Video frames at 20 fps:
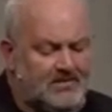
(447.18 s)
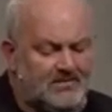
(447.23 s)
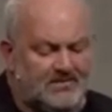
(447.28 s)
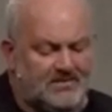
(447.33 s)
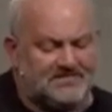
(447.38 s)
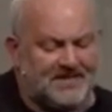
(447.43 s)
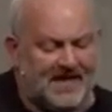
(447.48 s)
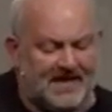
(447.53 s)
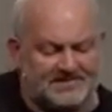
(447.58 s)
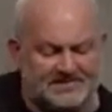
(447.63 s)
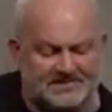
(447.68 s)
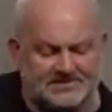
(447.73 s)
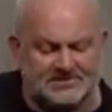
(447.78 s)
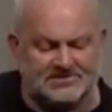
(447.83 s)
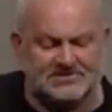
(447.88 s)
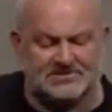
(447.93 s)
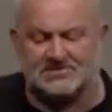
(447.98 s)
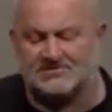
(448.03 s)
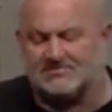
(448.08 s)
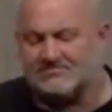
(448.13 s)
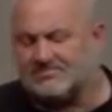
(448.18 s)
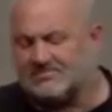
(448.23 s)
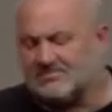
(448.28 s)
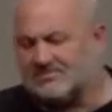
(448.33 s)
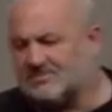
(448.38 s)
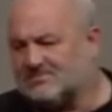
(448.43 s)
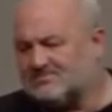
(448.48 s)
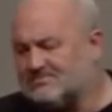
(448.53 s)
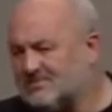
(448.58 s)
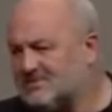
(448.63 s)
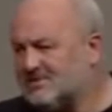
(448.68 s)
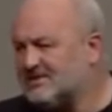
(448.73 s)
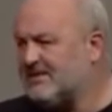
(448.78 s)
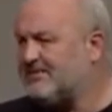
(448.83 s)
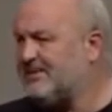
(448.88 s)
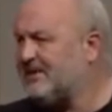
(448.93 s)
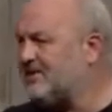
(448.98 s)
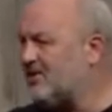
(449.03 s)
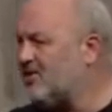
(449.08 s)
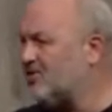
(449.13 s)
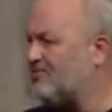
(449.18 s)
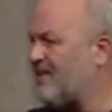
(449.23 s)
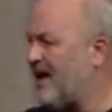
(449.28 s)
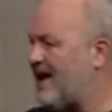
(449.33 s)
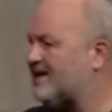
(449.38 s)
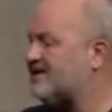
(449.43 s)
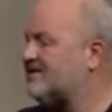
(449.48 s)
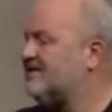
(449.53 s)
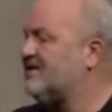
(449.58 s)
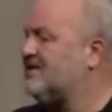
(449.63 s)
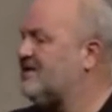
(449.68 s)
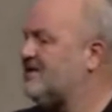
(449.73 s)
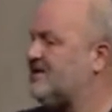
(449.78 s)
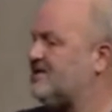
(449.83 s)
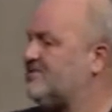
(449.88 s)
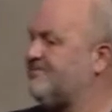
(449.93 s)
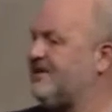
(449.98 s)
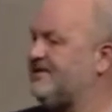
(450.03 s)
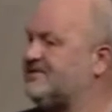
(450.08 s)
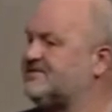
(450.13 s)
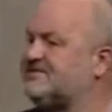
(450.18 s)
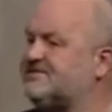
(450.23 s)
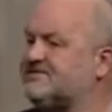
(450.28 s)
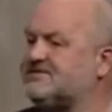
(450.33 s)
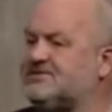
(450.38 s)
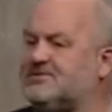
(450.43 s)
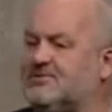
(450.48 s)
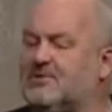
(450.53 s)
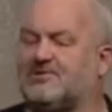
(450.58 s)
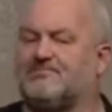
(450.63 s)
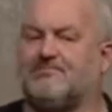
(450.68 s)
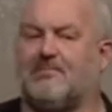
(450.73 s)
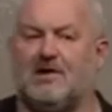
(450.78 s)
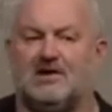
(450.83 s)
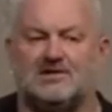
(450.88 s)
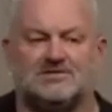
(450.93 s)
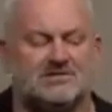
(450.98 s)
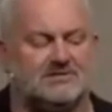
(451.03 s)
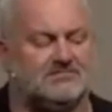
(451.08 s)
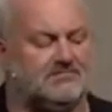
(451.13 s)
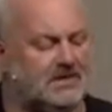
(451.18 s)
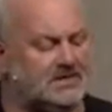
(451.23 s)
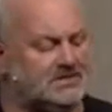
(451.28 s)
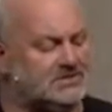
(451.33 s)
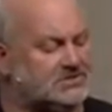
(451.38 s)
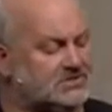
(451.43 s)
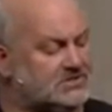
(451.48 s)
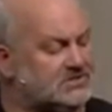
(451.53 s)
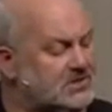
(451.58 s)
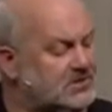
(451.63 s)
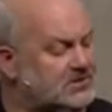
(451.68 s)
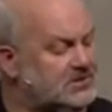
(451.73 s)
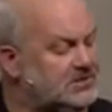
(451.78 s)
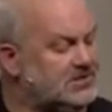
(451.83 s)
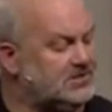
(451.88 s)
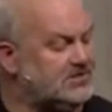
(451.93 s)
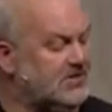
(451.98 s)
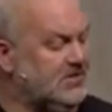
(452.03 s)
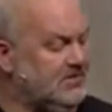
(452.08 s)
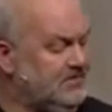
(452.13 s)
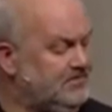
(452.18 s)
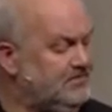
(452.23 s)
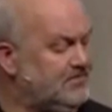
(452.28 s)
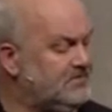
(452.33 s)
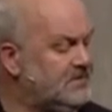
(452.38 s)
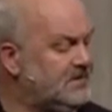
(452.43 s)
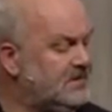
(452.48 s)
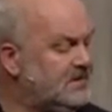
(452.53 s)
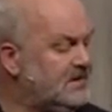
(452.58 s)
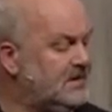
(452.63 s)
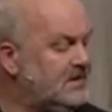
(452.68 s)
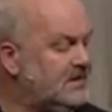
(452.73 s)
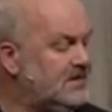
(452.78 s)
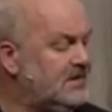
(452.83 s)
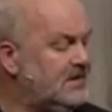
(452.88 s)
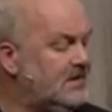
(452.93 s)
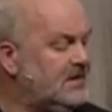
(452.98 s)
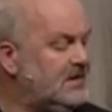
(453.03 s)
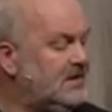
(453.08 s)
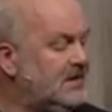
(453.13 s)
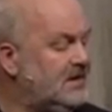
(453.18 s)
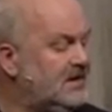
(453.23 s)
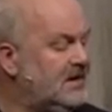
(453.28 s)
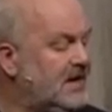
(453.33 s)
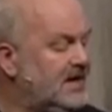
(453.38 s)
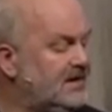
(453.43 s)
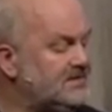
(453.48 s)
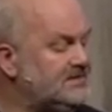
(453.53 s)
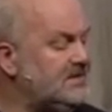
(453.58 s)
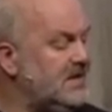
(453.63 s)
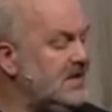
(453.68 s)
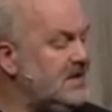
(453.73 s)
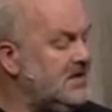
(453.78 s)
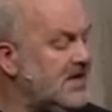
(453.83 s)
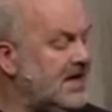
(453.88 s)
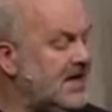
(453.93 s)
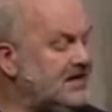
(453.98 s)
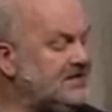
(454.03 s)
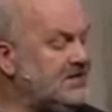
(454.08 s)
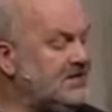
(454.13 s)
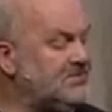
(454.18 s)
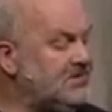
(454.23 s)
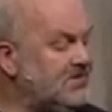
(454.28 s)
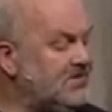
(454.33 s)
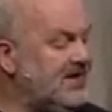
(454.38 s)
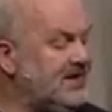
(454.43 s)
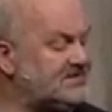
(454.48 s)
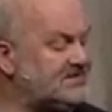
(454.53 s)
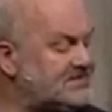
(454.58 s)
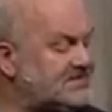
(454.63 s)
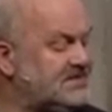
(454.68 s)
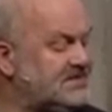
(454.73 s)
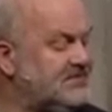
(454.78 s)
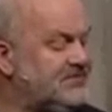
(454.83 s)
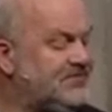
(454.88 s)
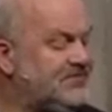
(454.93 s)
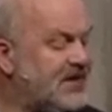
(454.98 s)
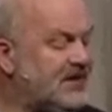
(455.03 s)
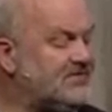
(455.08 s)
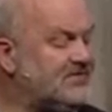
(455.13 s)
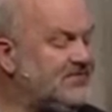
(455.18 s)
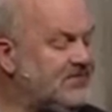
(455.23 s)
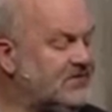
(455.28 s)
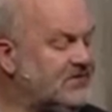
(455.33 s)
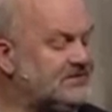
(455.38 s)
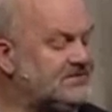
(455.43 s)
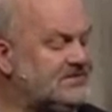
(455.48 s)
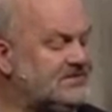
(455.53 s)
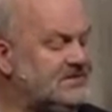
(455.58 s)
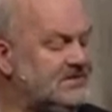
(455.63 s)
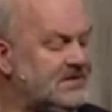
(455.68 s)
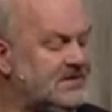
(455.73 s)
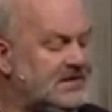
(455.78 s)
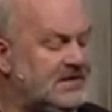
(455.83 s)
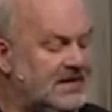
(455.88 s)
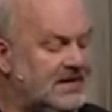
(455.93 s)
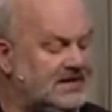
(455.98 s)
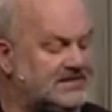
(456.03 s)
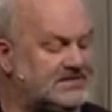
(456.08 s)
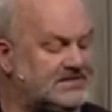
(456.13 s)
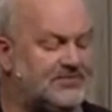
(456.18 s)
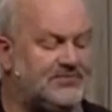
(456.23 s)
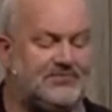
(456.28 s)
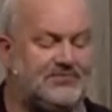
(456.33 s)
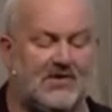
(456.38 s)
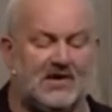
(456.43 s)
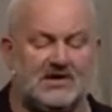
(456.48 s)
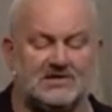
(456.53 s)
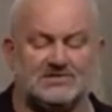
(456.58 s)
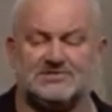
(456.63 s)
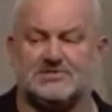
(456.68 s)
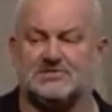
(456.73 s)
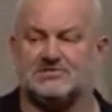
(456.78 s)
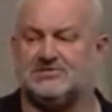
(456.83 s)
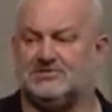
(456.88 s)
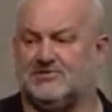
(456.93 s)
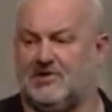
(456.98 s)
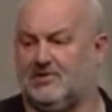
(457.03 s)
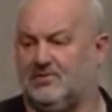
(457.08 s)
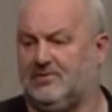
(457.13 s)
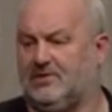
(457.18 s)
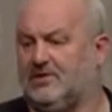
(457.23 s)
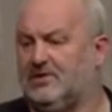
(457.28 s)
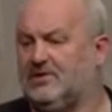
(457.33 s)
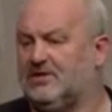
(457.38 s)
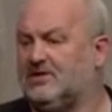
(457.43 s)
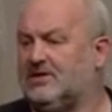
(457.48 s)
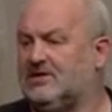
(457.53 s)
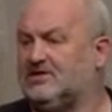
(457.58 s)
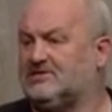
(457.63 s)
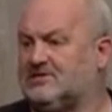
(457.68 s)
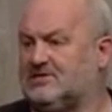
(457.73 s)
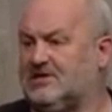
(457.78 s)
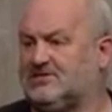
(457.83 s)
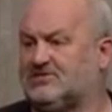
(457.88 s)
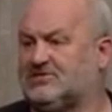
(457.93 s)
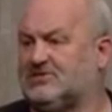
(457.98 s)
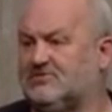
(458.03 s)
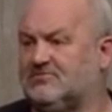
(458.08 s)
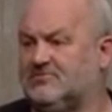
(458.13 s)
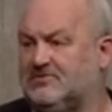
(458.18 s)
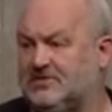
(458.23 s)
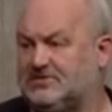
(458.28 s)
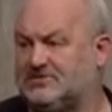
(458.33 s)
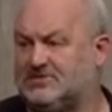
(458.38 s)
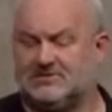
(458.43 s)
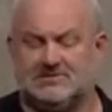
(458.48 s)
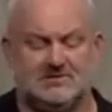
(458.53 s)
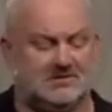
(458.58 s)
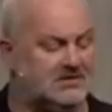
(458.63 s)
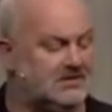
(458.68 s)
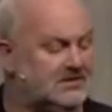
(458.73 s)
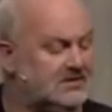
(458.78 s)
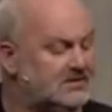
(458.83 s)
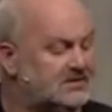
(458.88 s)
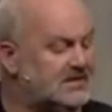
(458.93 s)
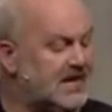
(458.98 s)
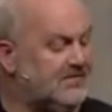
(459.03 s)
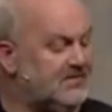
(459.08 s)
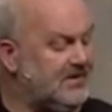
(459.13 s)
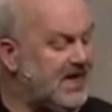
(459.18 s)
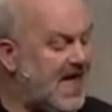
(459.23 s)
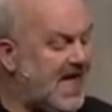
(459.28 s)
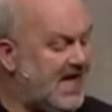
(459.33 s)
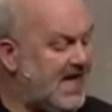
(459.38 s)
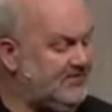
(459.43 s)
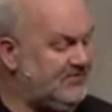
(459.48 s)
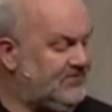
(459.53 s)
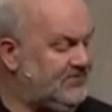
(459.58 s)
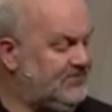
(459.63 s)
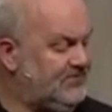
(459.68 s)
If that, just let me go back a little bit to what Martin mentioned earlier on. AWS Frankfurt is the fastest growing international region that we have.